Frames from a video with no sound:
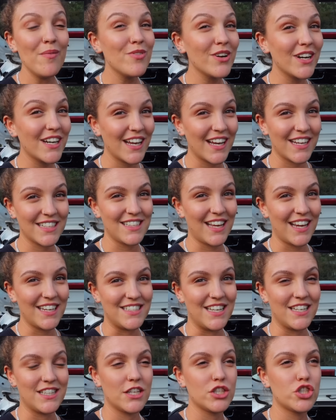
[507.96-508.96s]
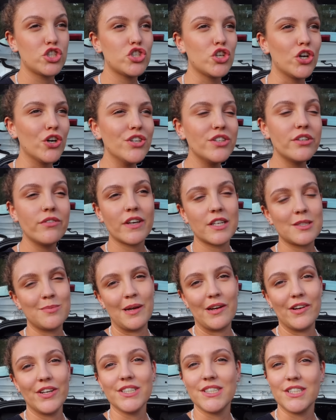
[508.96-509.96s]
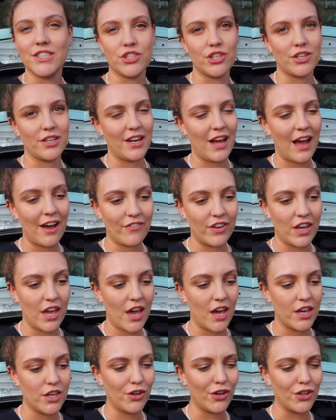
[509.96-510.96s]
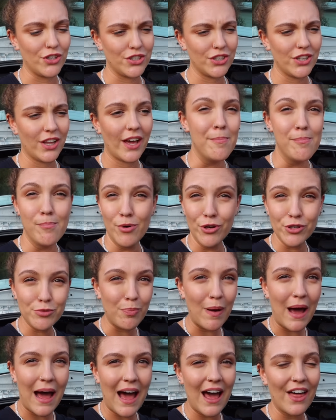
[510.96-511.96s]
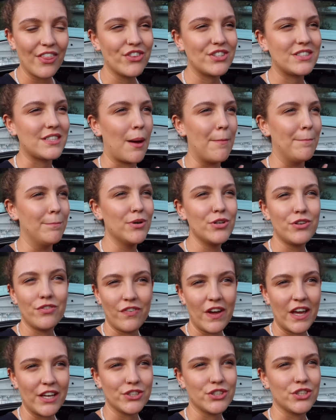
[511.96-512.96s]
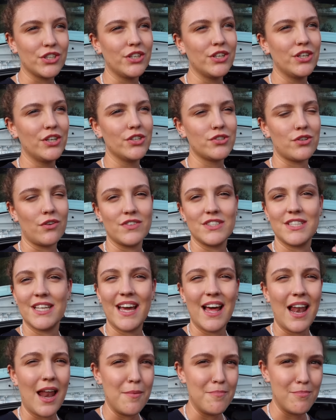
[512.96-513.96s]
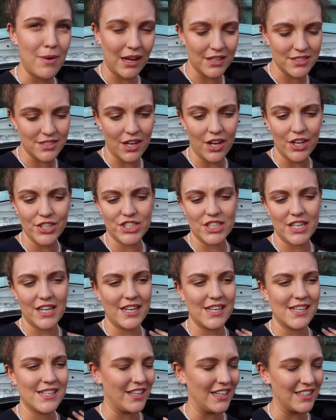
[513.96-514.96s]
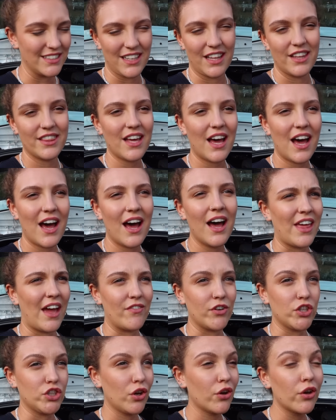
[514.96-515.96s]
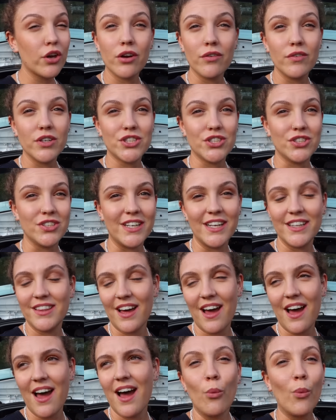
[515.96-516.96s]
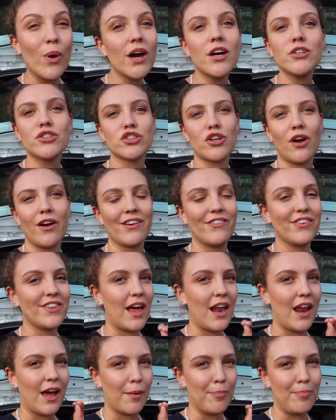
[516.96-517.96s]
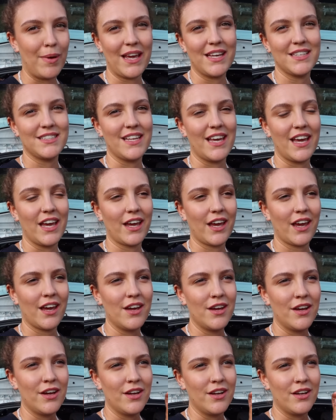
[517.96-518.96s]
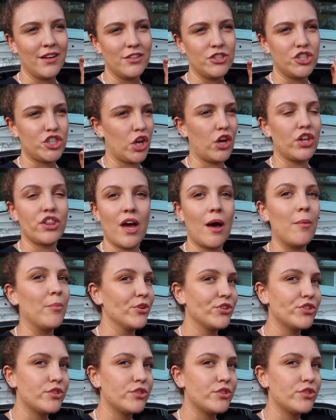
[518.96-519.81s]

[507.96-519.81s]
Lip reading: I'm really excited. There's tons of experiences you can have here. You can do like mud baths, mud facials, obviously get like massages, things like that. They have a yoga retreat there. We are just going for their like basic geothermal